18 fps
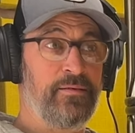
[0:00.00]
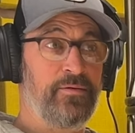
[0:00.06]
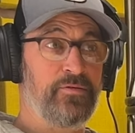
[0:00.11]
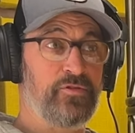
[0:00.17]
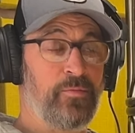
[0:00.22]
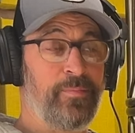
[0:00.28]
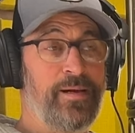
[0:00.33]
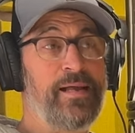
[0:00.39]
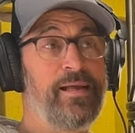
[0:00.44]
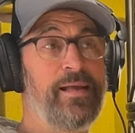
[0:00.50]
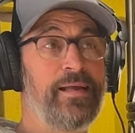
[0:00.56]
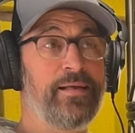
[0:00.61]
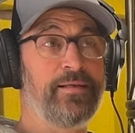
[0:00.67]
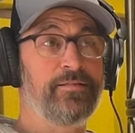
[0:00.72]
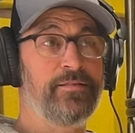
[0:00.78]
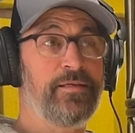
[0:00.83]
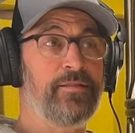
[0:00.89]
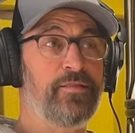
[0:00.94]
So my
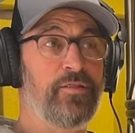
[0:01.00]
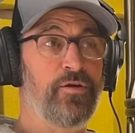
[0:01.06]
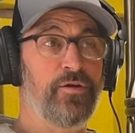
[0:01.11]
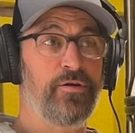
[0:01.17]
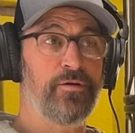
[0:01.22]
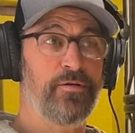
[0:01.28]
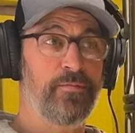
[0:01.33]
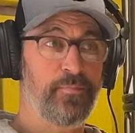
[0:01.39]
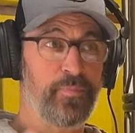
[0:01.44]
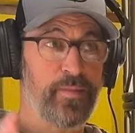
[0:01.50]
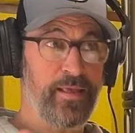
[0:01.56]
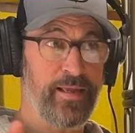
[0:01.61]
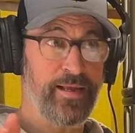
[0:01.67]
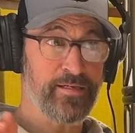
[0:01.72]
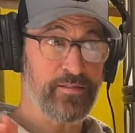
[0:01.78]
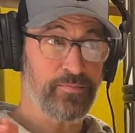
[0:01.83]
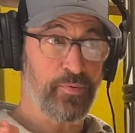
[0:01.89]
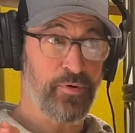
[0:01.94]
eggs at their
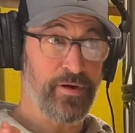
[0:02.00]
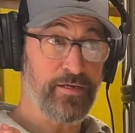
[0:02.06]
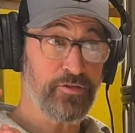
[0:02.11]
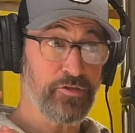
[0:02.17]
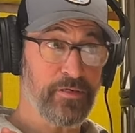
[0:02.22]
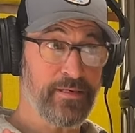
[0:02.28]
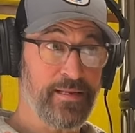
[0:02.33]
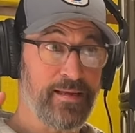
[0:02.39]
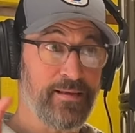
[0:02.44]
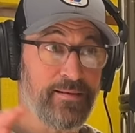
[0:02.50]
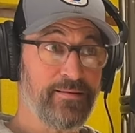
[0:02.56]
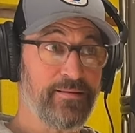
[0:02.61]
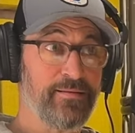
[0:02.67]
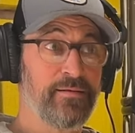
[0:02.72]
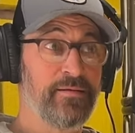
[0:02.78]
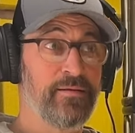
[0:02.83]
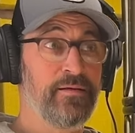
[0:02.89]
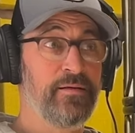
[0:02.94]
expiration date,
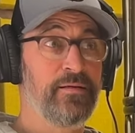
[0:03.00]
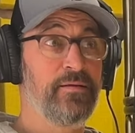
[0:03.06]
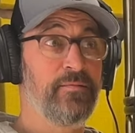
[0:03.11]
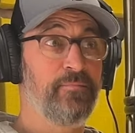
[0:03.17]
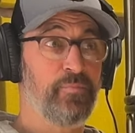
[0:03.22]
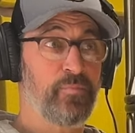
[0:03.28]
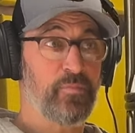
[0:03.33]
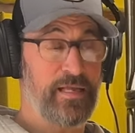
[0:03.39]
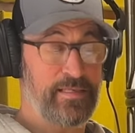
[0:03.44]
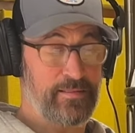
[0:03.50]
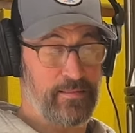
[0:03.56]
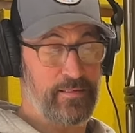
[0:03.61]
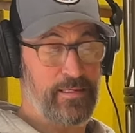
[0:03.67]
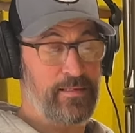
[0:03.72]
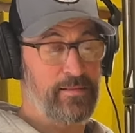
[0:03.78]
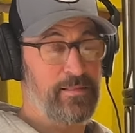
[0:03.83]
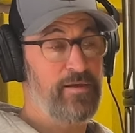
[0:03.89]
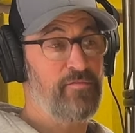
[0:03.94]
like the
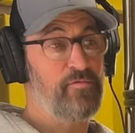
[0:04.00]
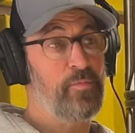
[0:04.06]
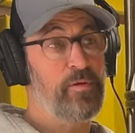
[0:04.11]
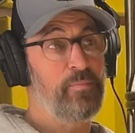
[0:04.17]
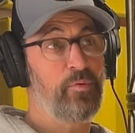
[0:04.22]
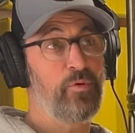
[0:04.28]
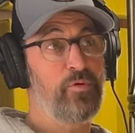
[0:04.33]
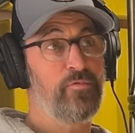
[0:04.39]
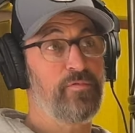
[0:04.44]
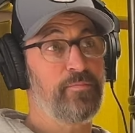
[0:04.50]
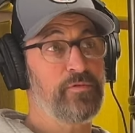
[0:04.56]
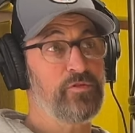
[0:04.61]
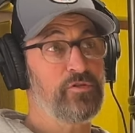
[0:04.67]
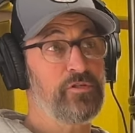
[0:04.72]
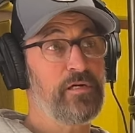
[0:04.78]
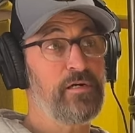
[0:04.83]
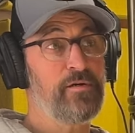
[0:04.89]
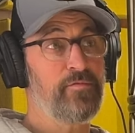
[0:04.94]
date they have to be pulled from the
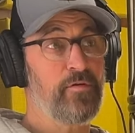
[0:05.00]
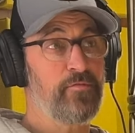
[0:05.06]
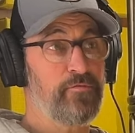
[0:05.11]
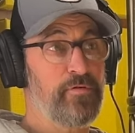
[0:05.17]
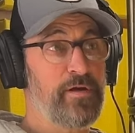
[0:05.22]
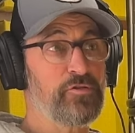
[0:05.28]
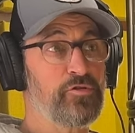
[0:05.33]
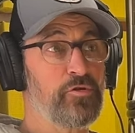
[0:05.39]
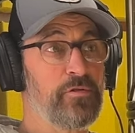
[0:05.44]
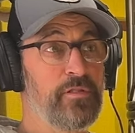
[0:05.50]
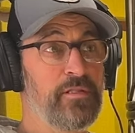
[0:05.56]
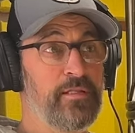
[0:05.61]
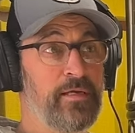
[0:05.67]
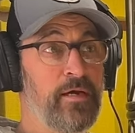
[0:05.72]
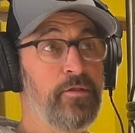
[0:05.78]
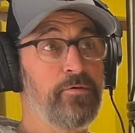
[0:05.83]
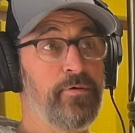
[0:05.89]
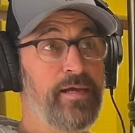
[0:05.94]
shelf, are fresher than the
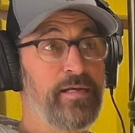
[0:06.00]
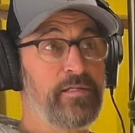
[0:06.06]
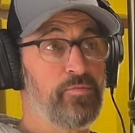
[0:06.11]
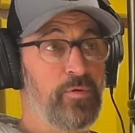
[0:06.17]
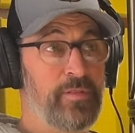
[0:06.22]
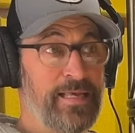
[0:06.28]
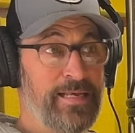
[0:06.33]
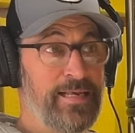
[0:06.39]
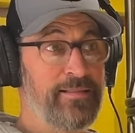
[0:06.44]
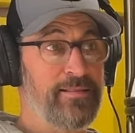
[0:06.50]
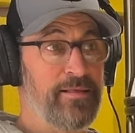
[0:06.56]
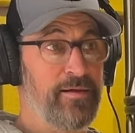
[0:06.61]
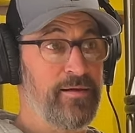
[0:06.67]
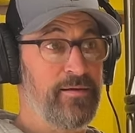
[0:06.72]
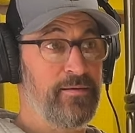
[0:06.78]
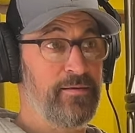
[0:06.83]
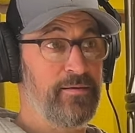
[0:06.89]
other eggs when they get there.